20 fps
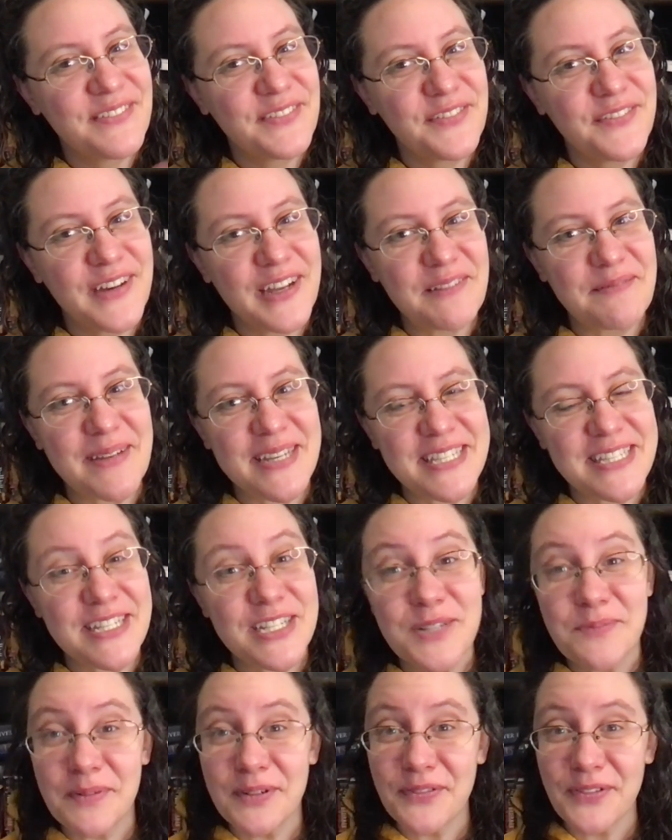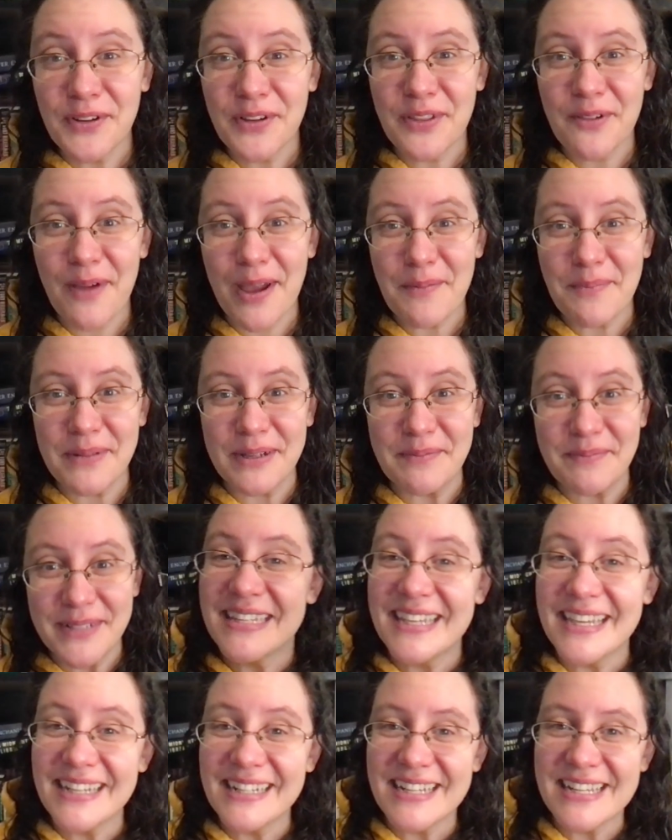fun message before the wrap up.
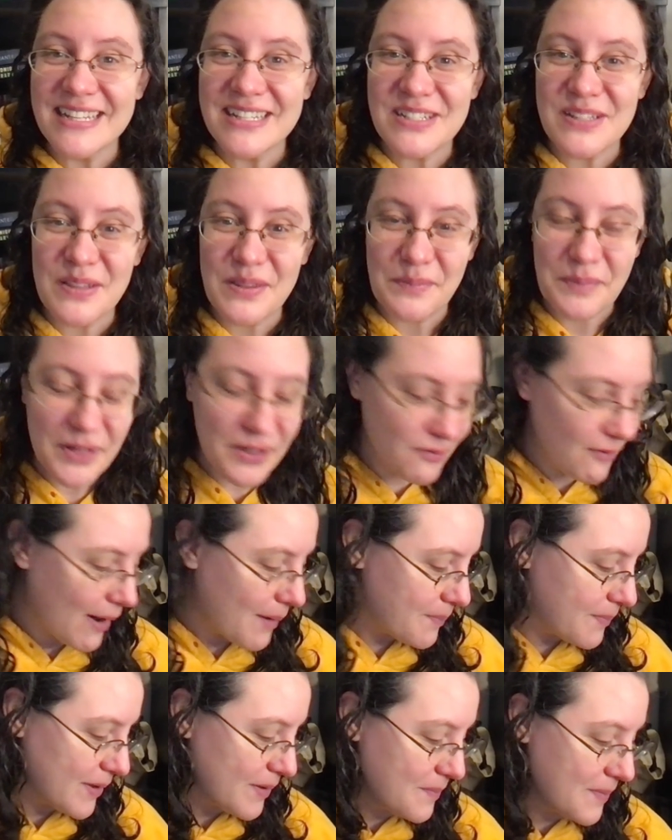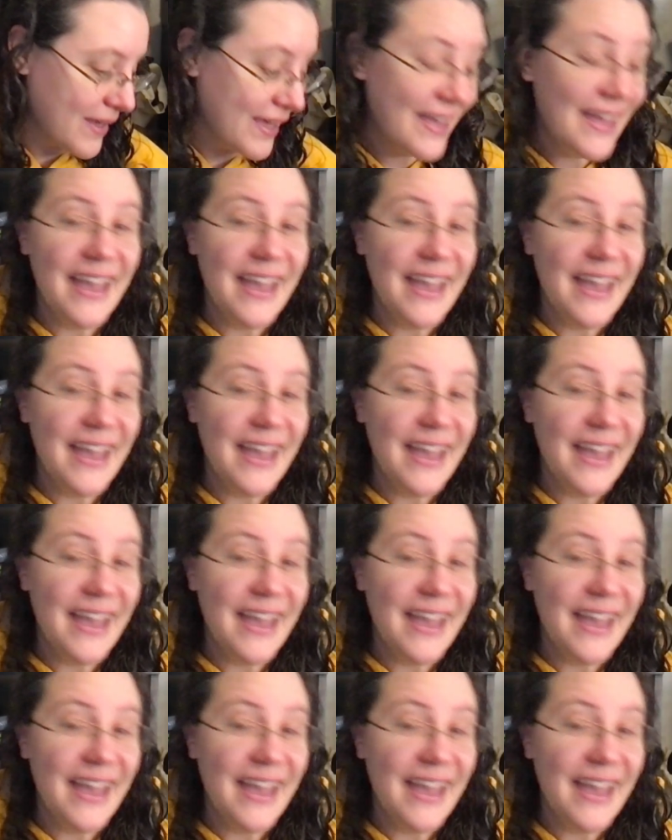Getting into the book wrap up,